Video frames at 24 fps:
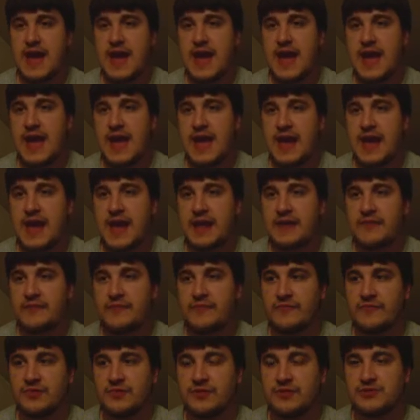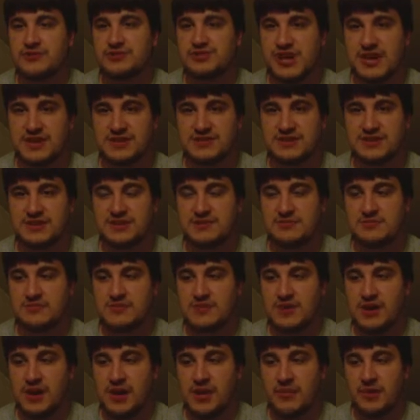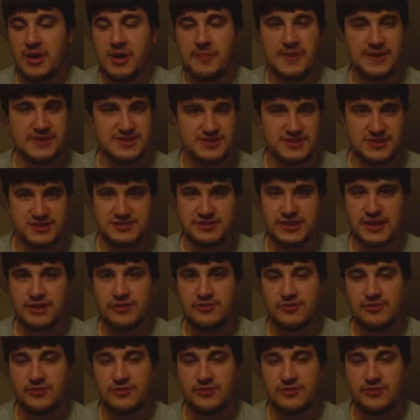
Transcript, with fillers: And, you know, Jason, played by C.J.